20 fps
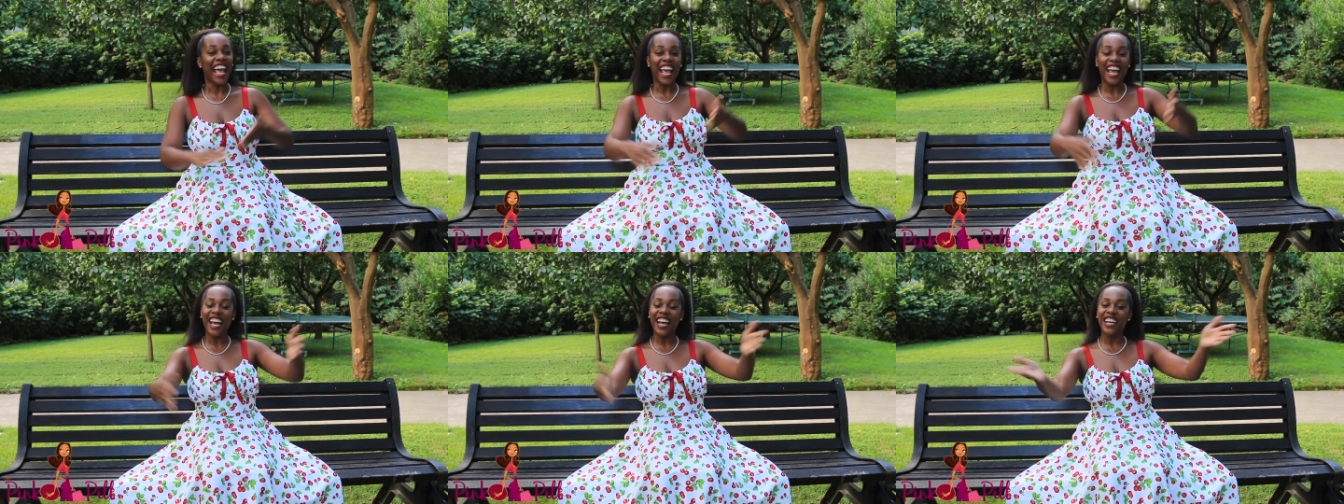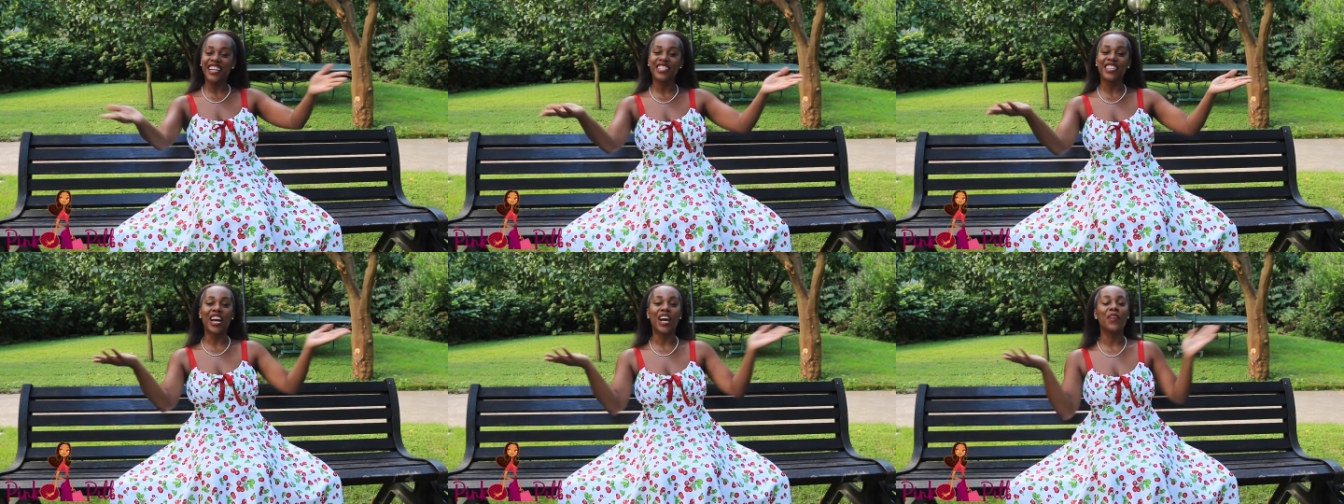
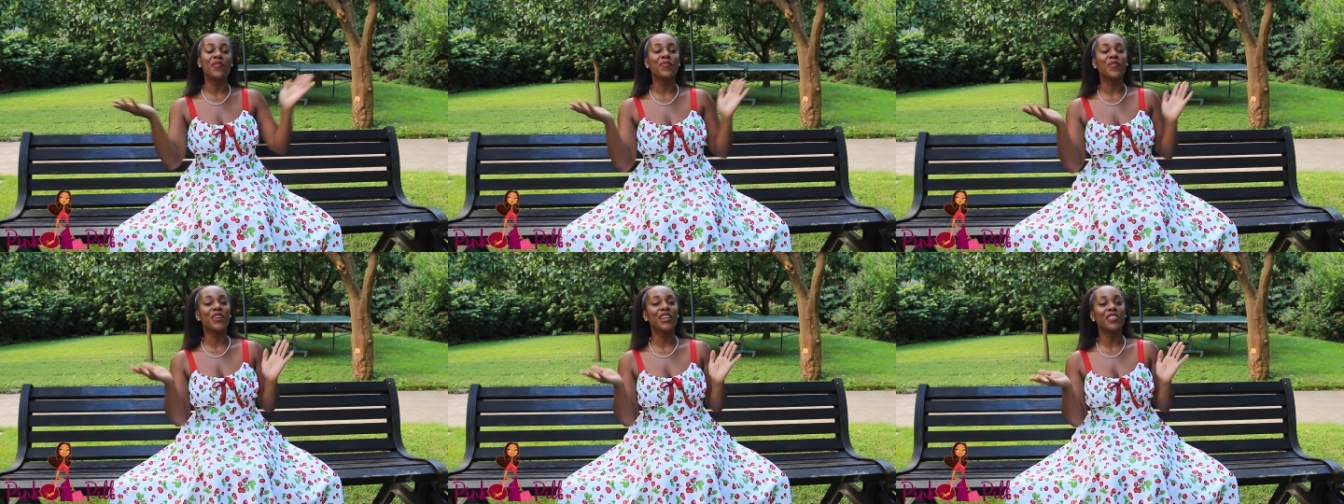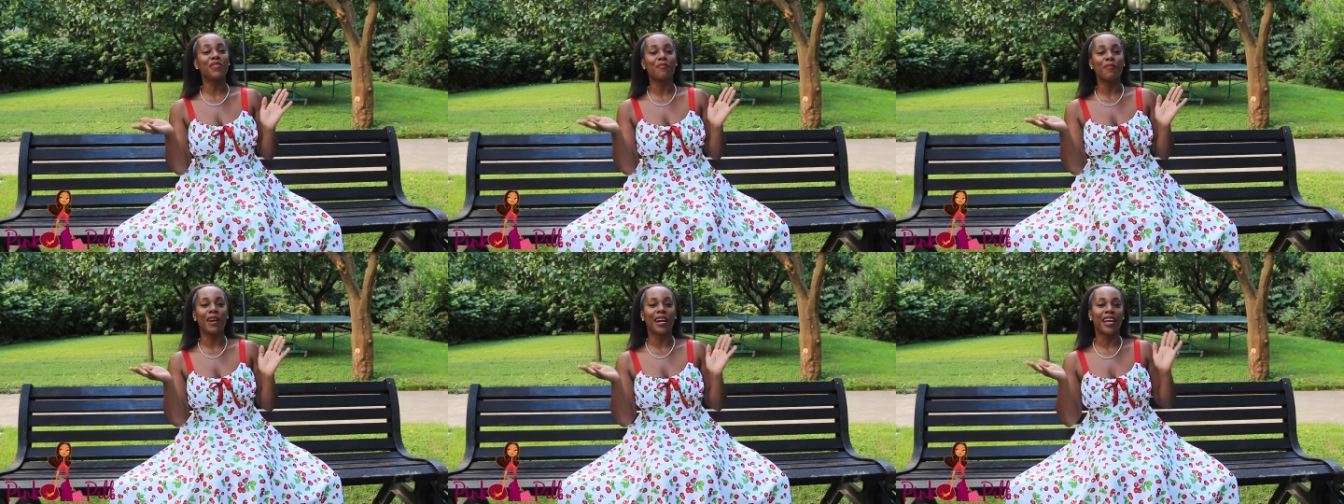And I'm
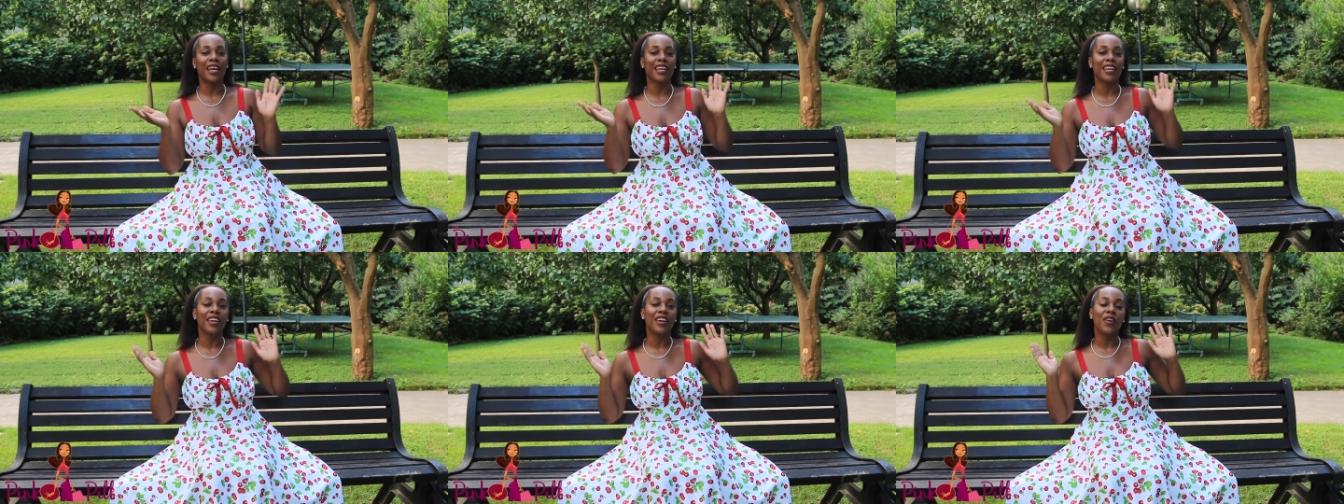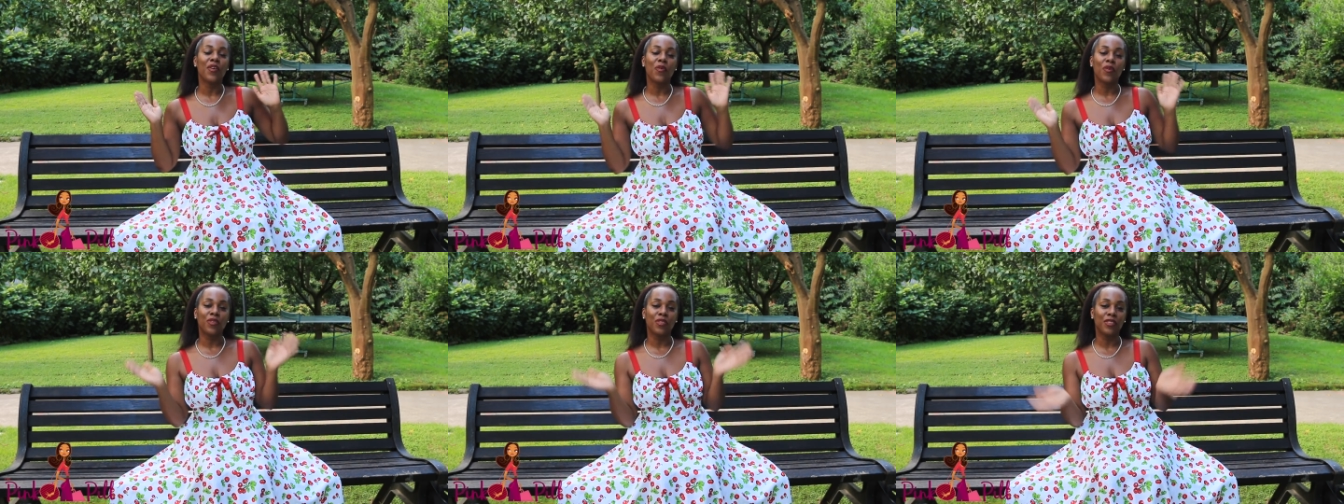with my
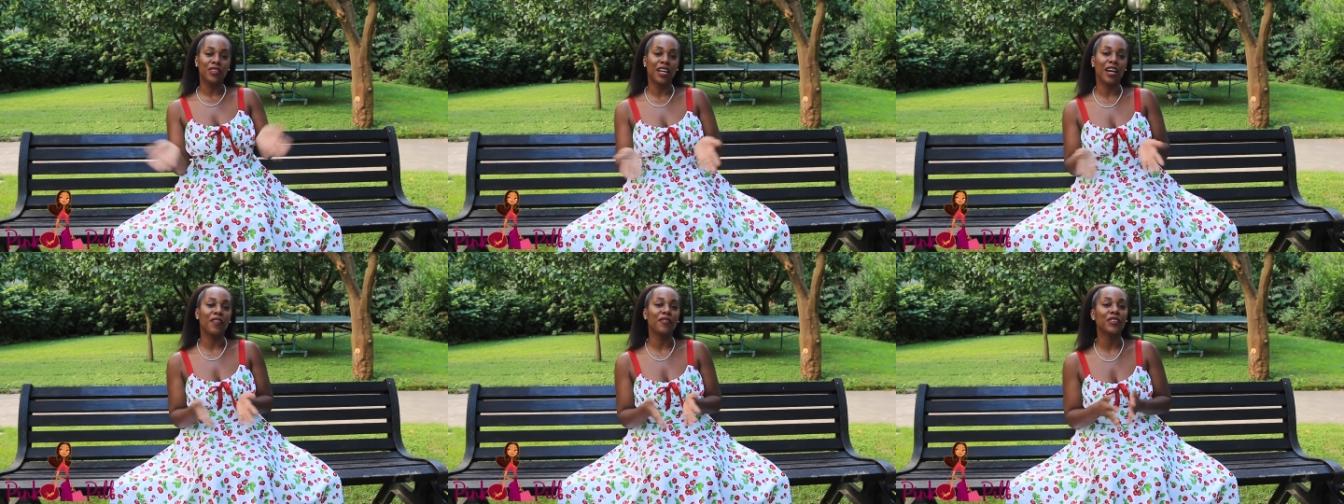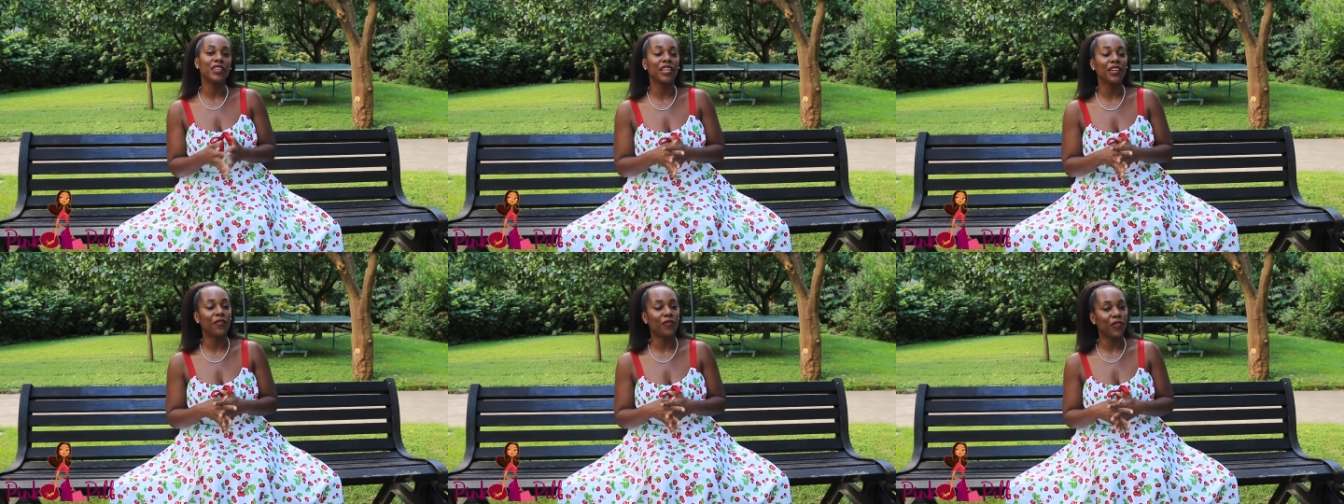
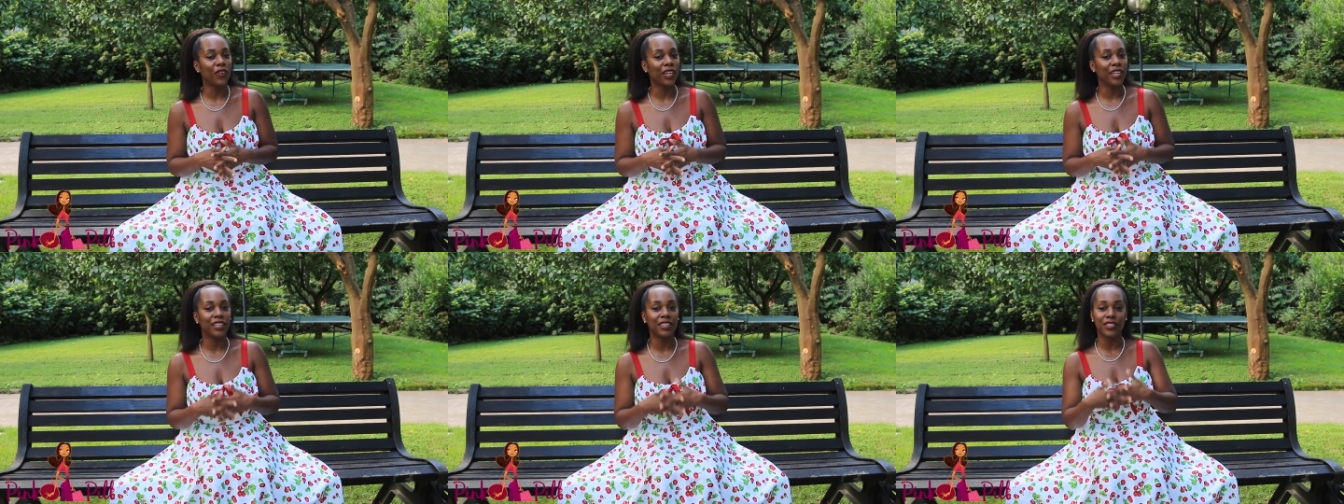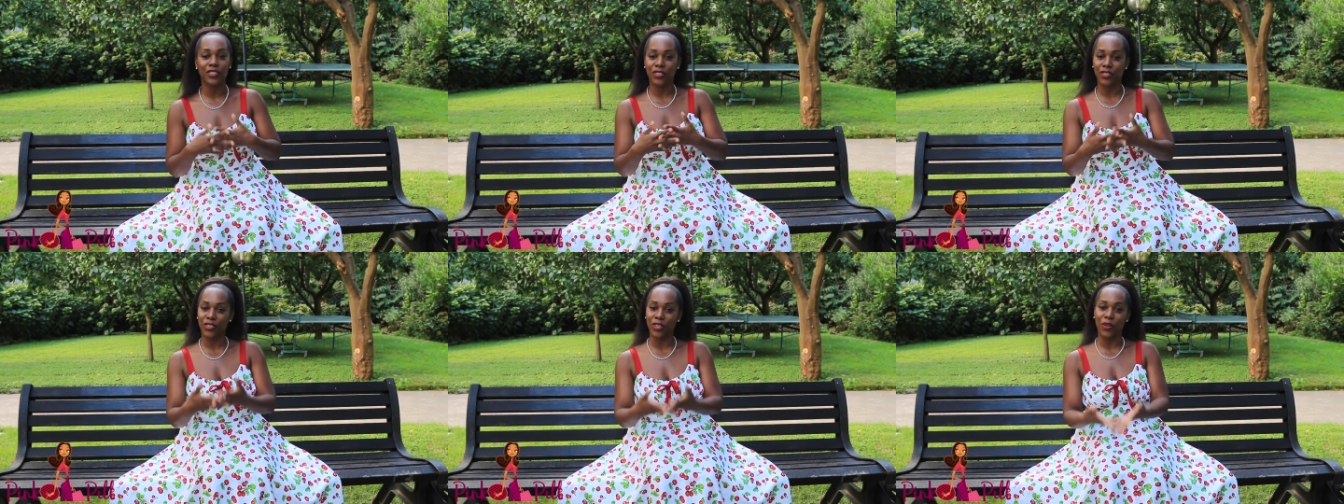lovely friend
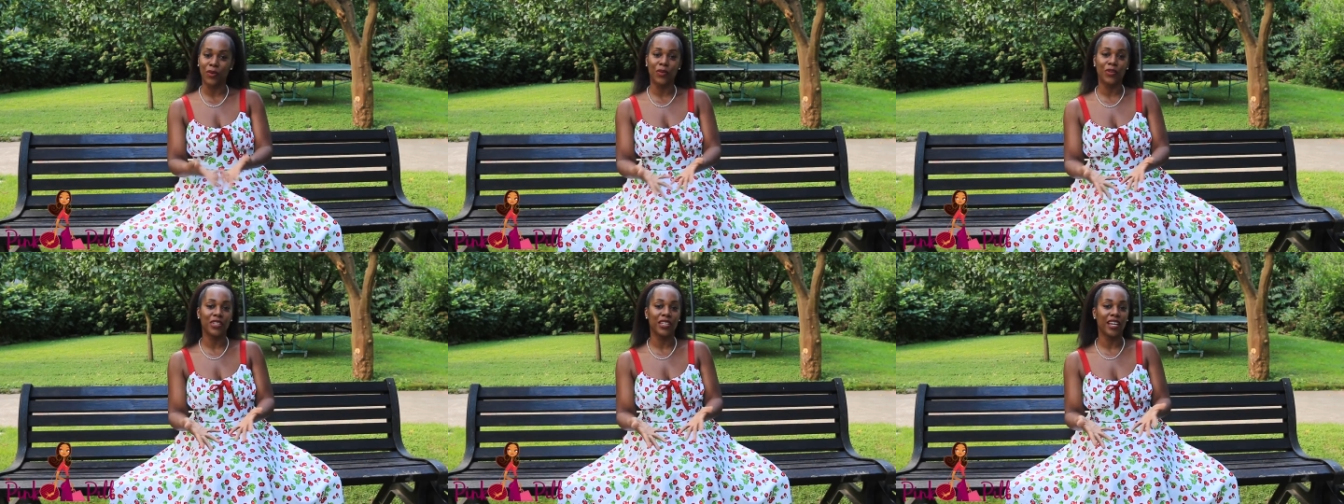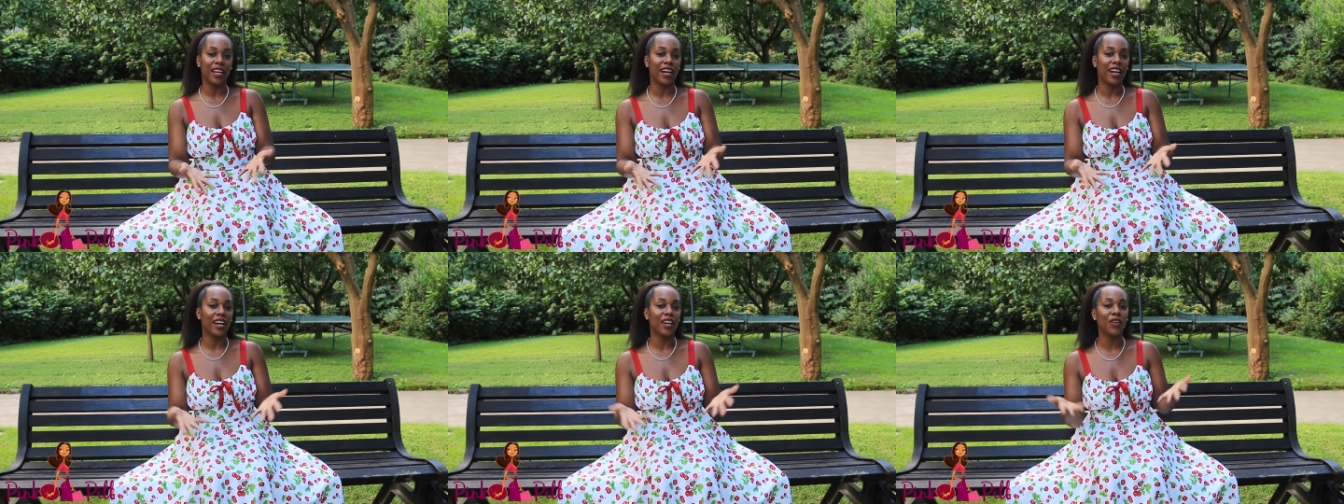
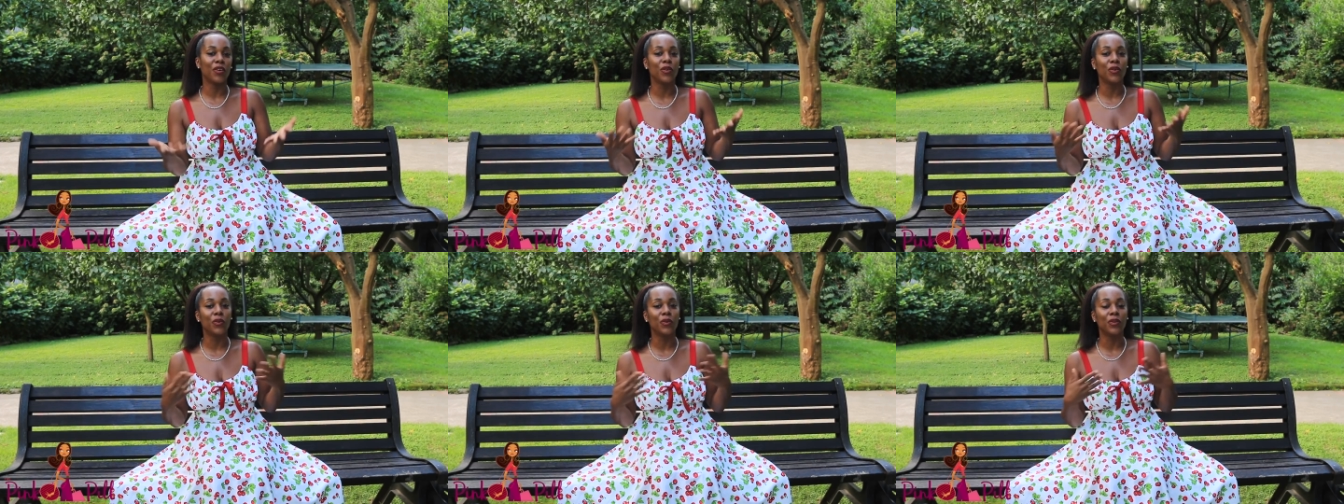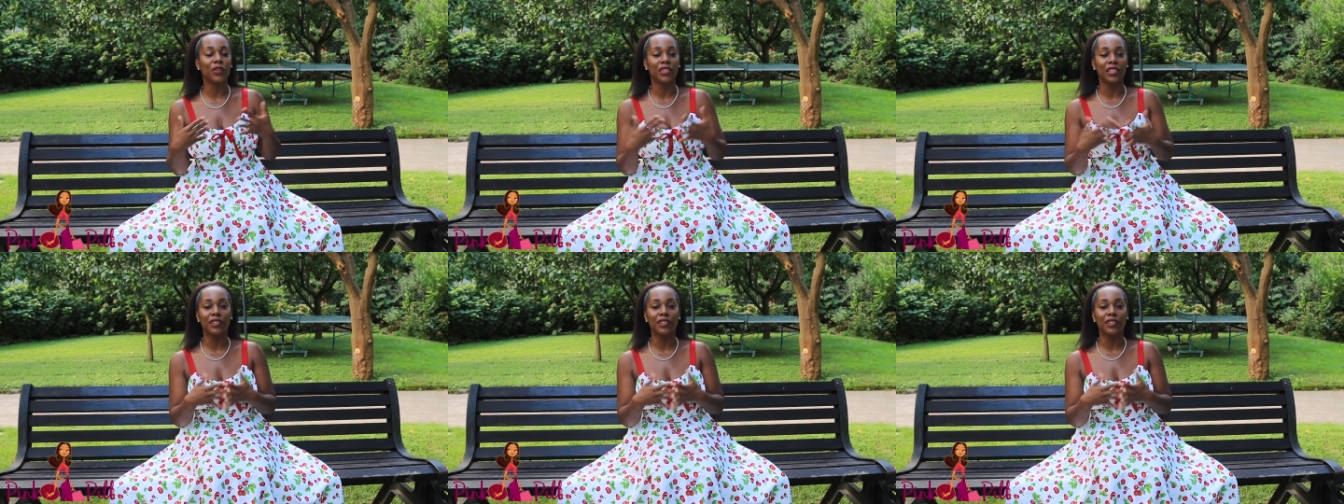Sonia who